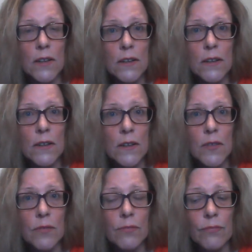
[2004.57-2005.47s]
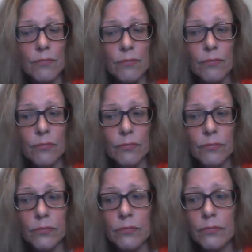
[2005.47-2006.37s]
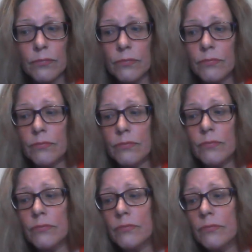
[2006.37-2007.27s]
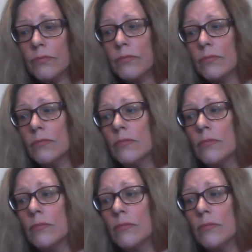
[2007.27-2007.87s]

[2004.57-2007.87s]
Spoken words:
Nobody speaks.